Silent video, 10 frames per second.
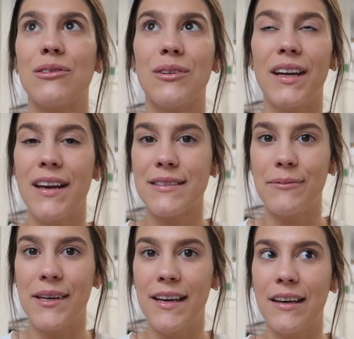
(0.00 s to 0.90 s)
three days a
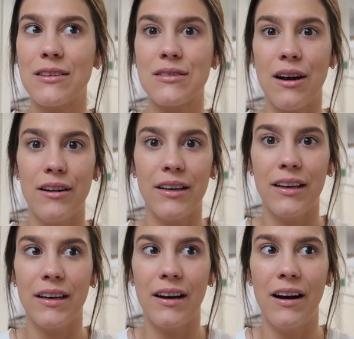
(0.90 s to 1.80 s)
week
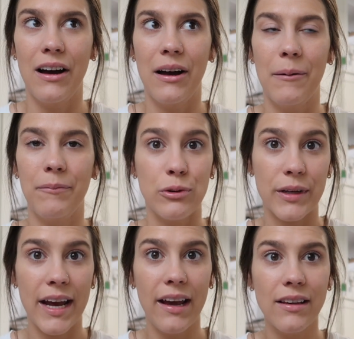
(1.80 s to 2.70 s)
solid um school
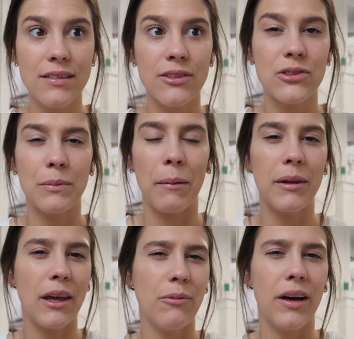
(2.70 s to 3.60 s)
days, so maybe
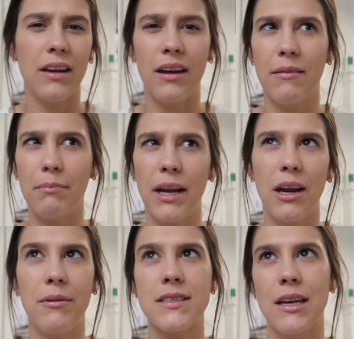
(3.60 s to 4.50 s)
like one day,
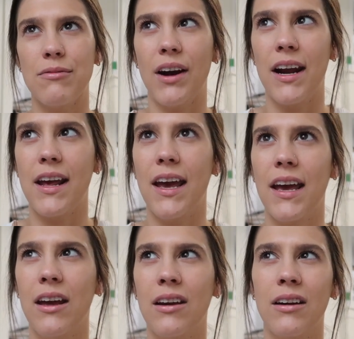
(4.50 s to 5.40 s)
Monday, Wednesday,
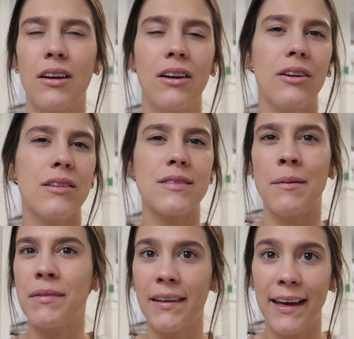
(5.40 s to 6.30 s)
Friday,
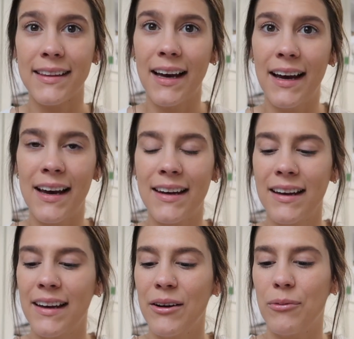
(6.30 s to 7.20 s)
something like that,
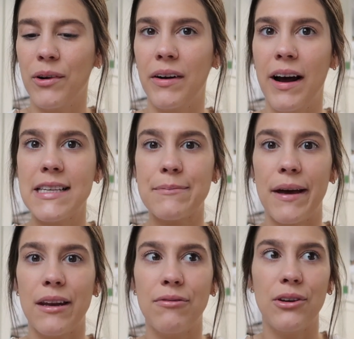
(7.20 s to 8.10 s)
where I
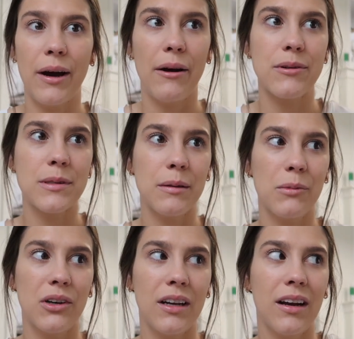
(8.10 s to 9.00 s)
spend a few hours in the
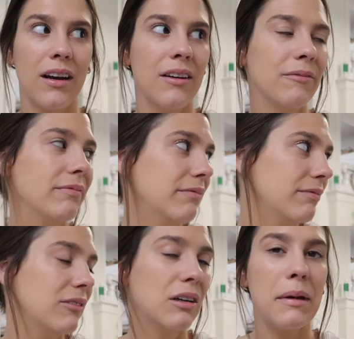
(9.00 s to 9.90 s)
morning,
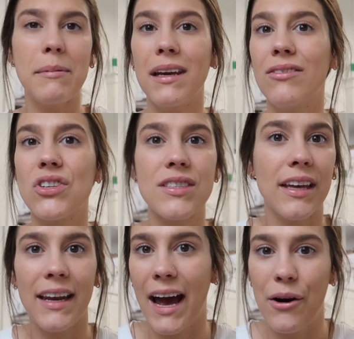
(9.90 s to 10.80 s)
or maybe even just
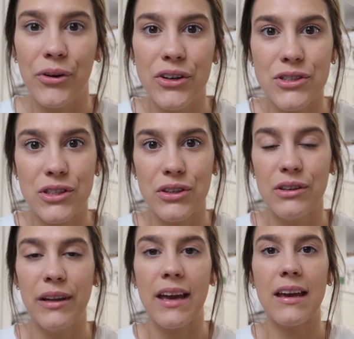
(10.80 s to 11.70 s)
like an hour or
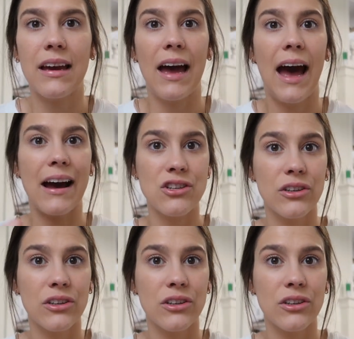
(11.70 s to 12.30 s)
two like actually